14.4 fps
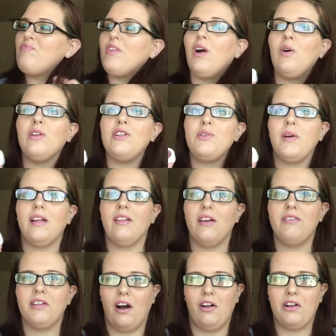not only do I
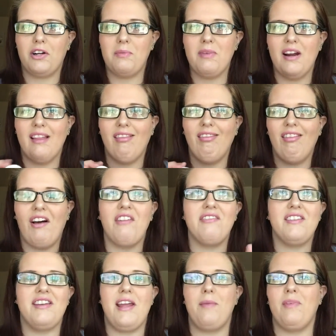love the color, but I love
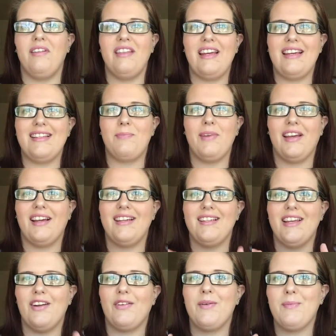the name of this because
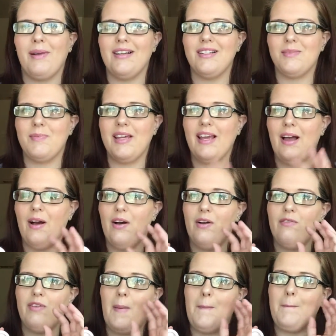it reminds me
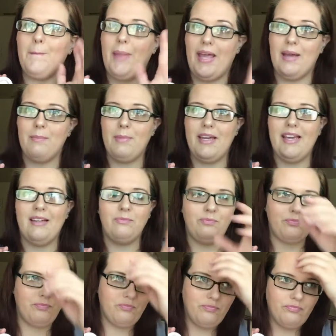of Bambi.
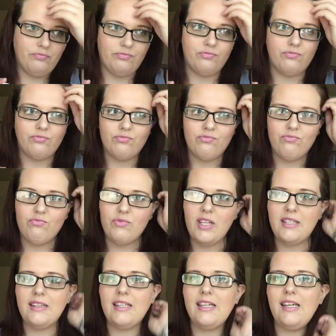
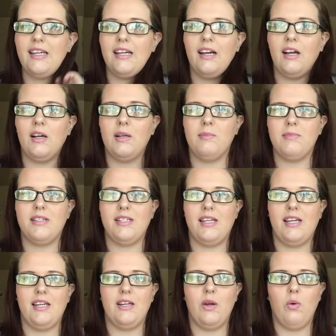The um,
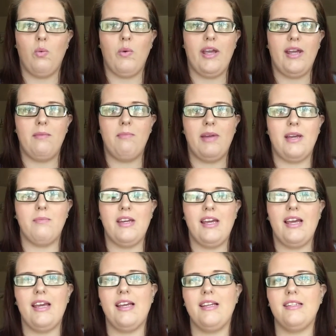scene when Bambi
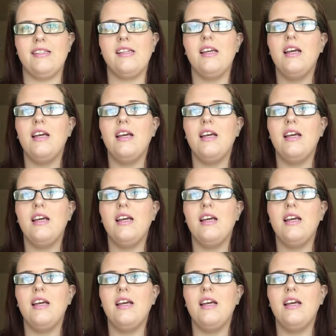is